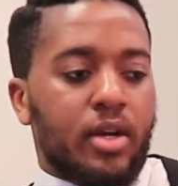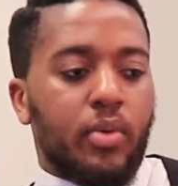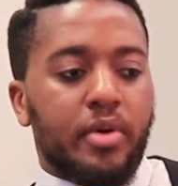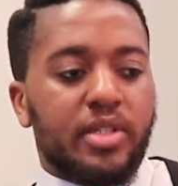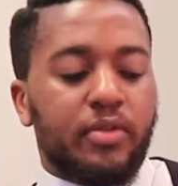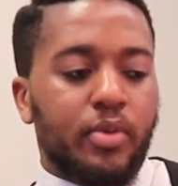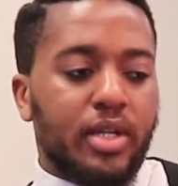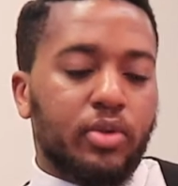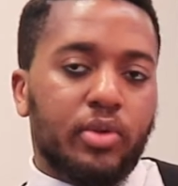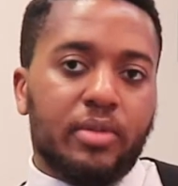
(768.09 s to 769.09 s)
Whereas if we
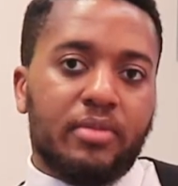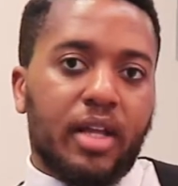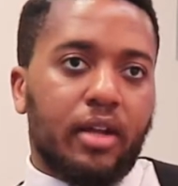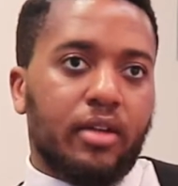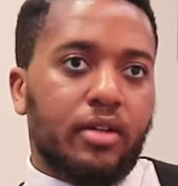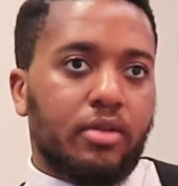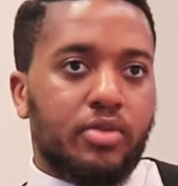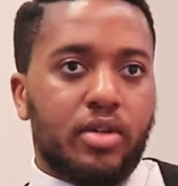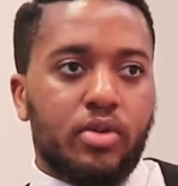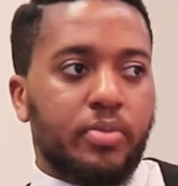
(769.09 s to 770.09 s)
had told them that they were trying to